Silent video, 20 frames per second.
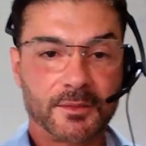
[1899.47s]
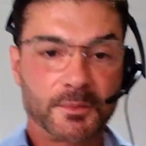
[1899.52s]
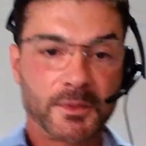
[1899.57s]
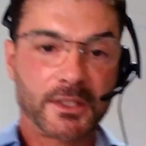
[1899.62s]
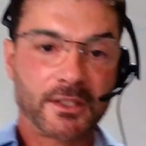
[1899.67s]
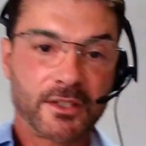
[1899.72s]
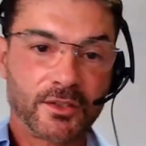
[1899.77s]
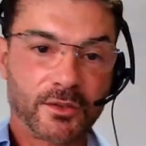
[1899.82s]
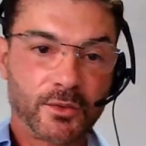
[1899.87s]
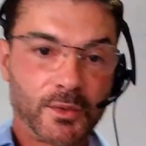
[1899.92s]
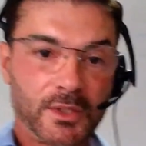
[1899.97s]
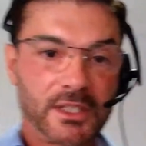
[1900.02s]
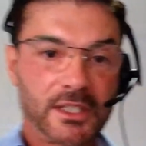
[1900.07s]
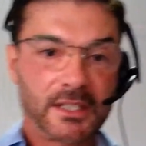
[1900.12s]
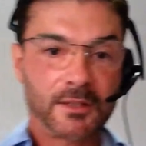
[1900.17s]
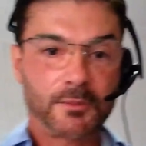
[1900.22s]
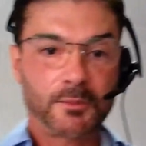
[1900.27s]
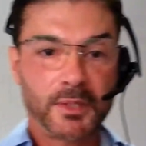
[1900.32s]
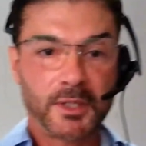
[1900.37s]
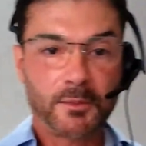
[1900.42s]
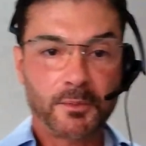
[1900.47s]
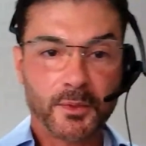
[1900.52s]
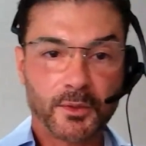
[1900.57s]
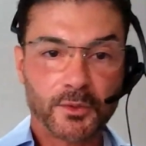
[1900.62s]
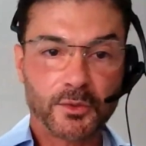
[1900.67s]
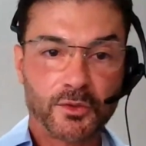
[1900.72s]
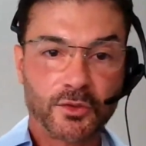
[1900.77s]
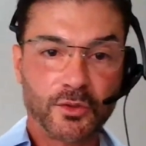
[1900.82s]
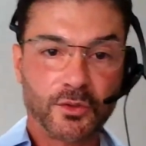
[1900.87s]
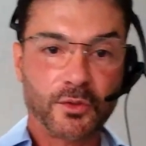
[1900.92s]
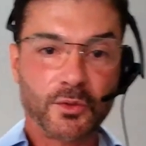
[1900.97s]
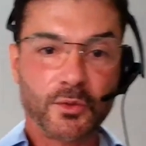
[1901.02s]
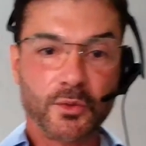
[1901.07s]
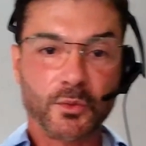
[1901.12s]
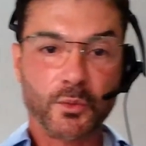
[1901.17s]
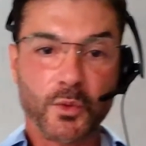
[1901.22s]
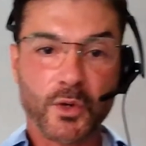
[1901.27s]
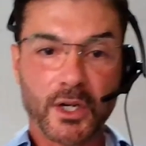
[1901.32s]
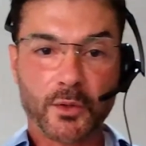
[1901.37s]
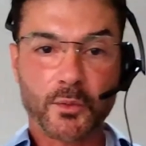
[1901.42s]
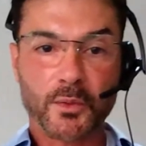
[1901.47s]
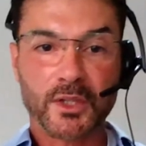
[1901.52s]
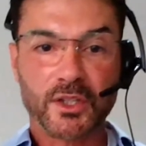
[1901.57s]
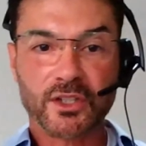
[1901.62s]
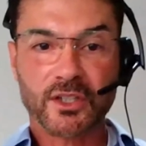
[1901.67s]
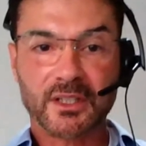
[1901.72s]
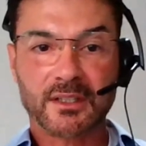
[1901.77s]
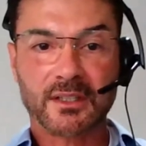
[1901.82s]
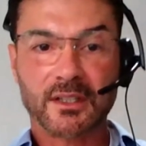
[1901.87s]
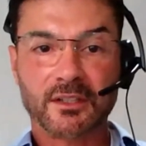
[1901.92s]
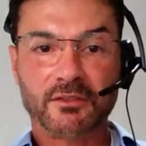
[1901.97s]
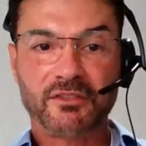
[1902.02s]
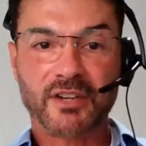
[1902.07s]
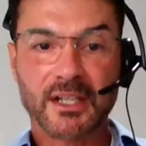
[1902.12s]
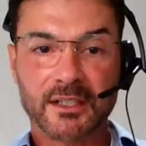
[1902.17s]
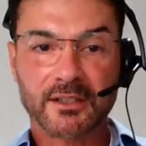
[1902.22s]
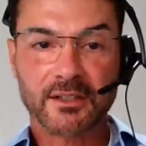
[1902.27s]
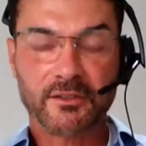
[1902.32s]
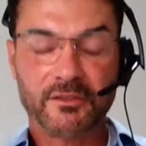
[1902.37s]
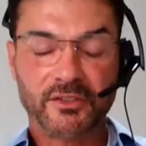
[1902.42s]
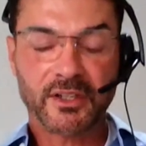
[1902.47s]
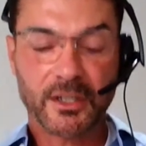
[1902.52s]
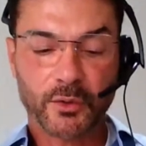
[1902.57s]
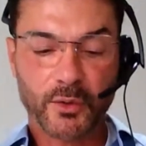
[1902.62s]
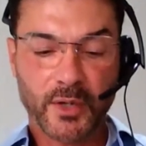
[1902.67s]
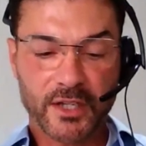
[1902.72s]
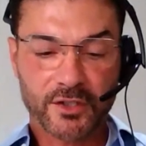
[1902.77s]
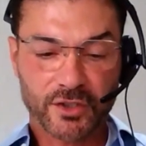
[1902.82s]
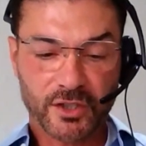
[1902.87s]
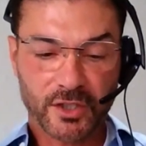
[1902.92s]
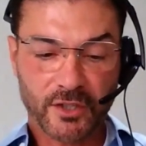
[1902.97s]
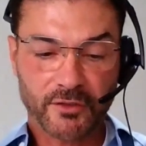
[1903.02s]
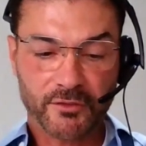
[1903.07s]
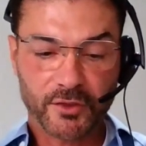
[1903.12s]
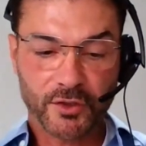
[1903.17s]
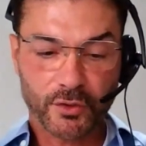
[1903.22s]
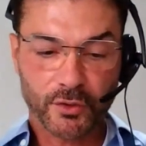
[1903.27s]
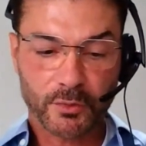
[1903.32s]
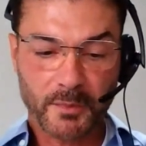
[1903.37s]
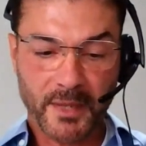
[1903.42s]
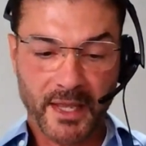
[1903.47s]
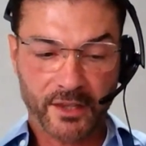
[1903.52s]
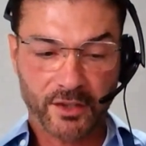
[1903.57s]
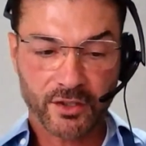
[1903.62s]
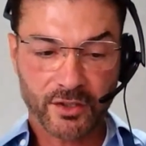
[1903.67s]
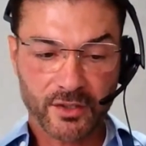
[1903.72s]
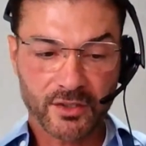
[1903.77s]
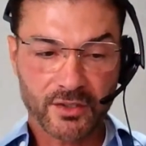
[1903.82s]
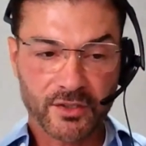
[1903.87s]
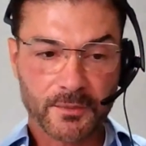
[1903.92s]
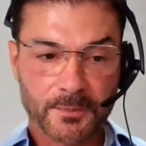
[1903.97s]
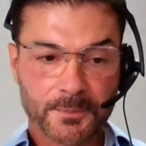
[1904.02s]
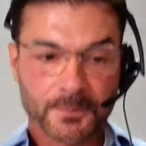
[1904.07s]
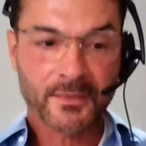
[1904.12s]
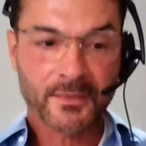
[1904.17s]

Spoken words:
because we need people to work with us in the evaluation of those methods.